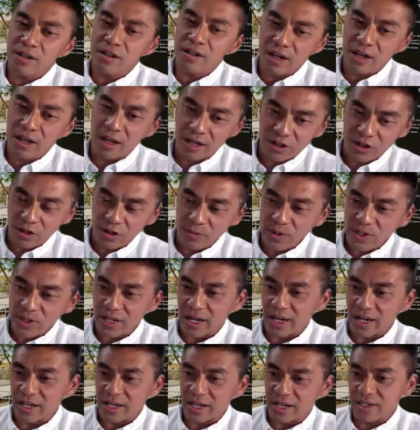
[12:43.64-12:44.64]
uh, tumor
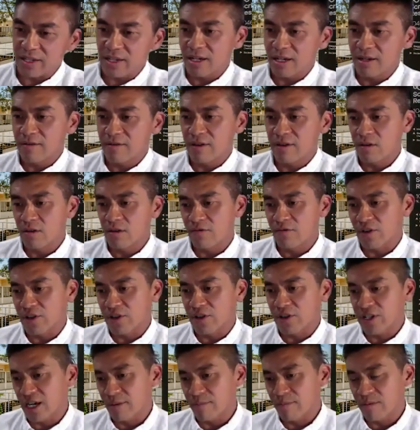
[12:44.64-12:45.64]
size over
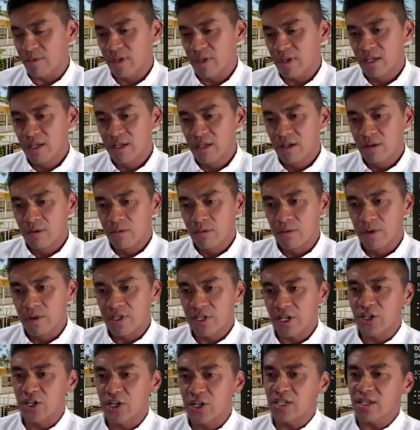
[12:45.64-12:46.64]
time, which
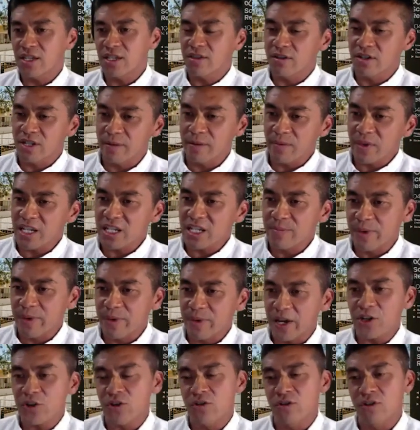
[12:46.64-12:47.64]
suggests that there's something
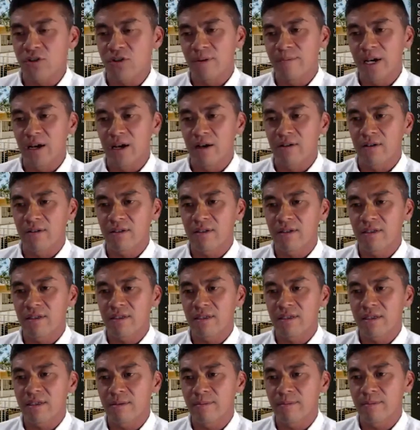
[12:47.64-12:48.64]
special about
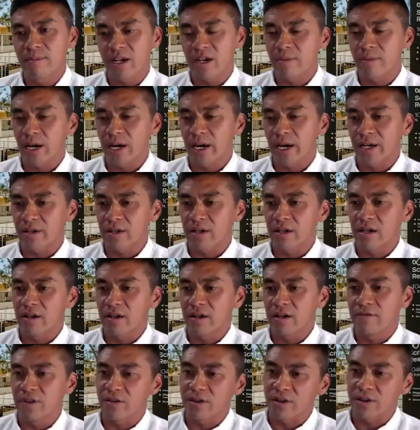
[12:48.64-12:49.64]
the microbiota of
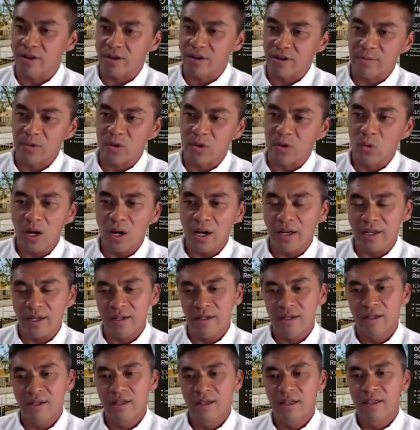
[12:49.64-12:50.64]
donor number one
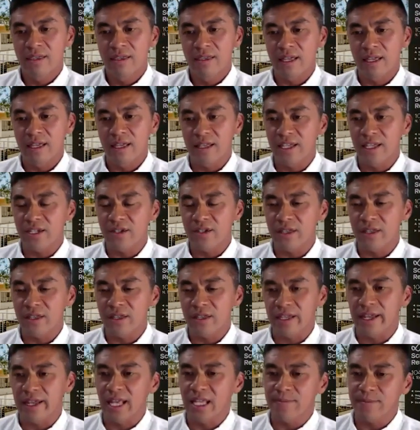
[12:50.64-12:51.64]
that leads to the
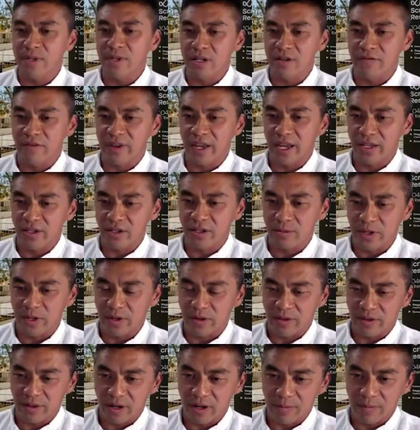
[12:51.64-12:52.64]
enhancement of cancer
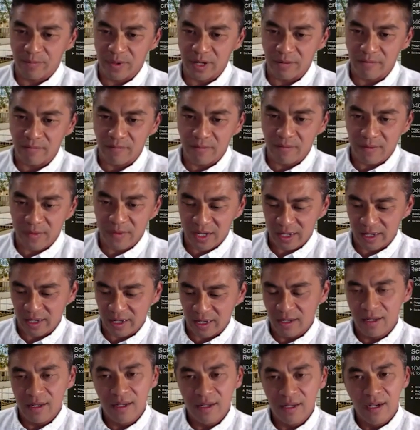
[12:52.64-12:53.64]
immunotherapy.
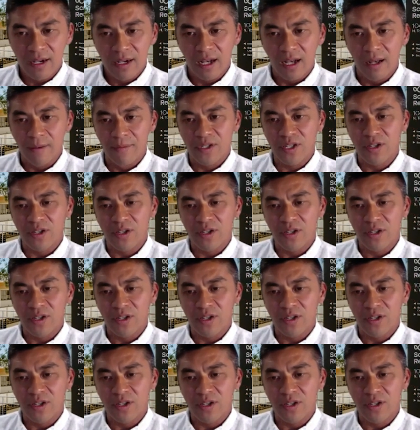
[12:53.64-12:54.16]
Um, so